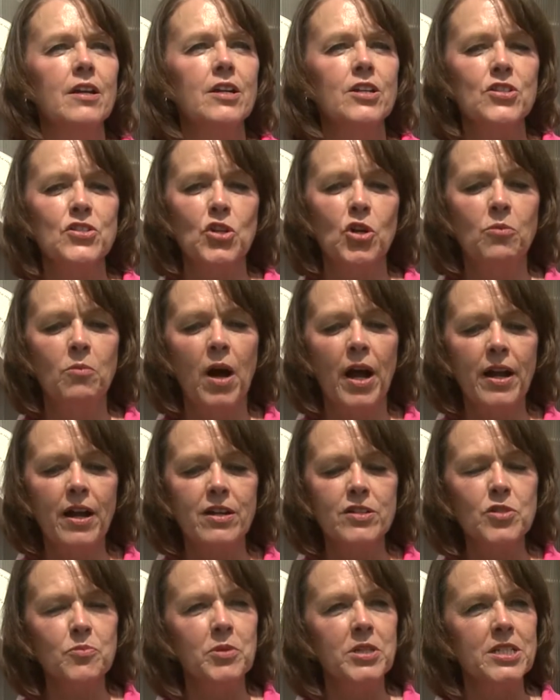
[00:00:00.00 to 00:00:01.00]
So my
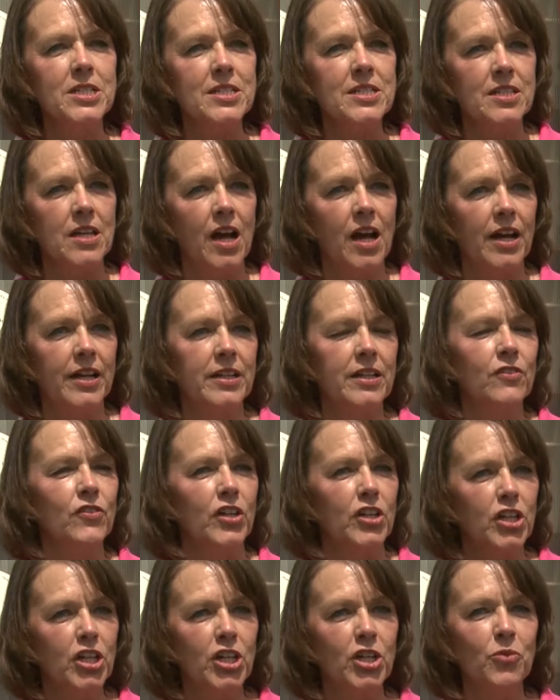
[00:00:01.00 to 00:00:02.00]
husband decided
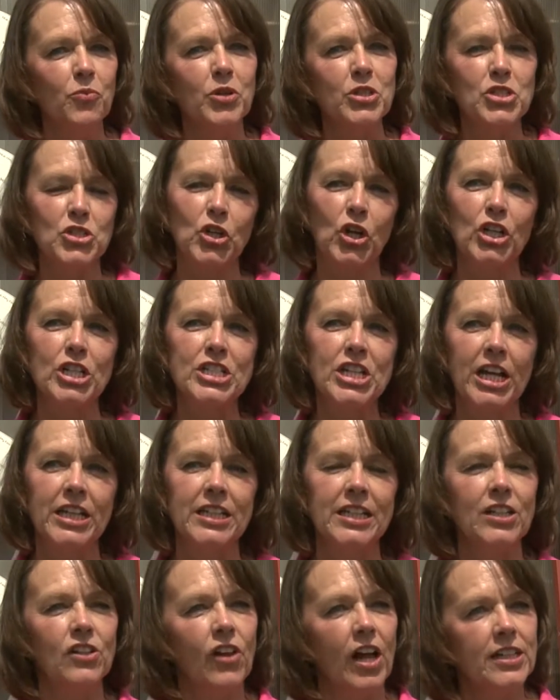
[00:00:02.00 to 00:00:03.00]
that he would start
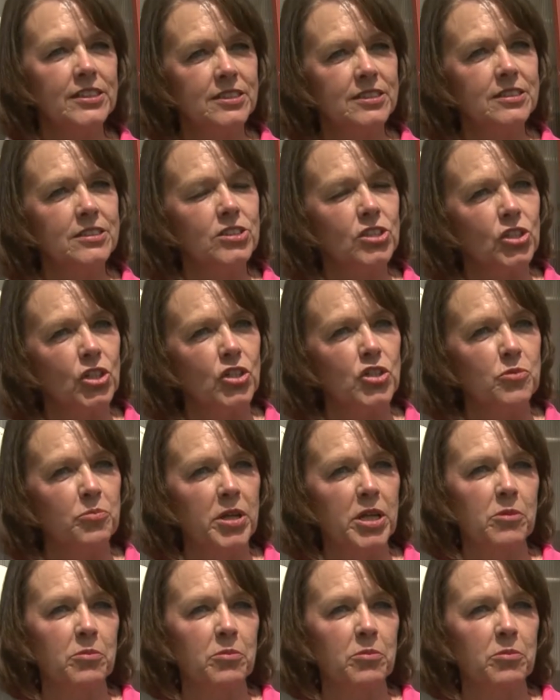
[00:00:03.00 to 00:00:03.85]
attending classes to learn to be a